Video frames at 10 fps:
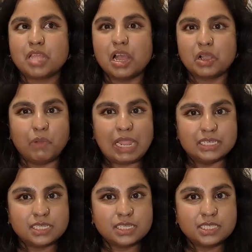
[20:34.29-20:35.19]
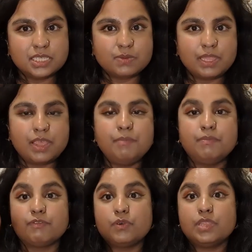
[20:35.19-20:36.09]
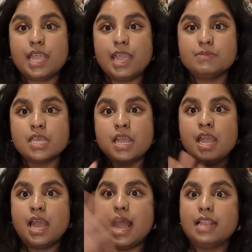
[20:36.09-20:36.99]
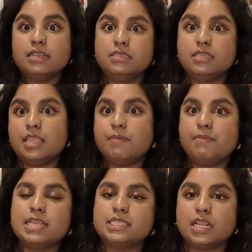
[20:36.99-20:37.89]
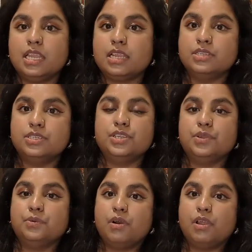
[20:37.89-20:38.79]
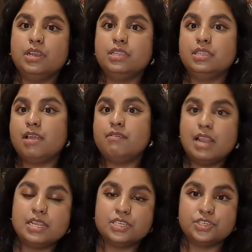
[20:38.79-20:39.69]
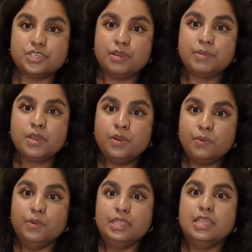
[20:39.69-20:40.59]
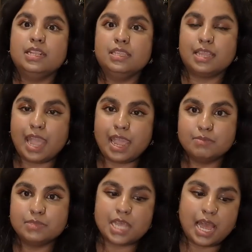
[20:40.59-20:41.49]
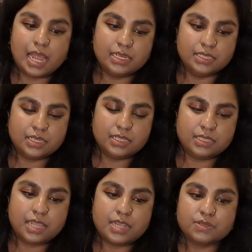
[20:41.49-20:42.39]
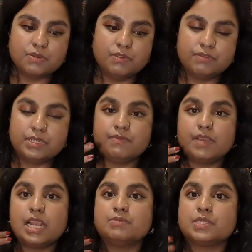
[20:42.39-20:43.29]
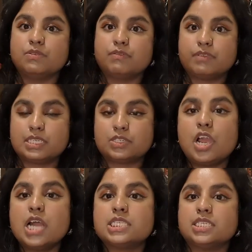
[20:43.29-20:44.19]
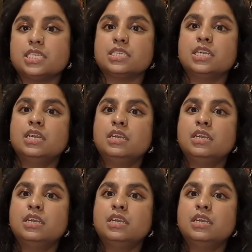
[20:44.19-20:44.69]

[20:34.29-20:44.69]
acquaintances with him before the games, and they basically continue on their relationship within the games, and they sort of develop sort of a trust and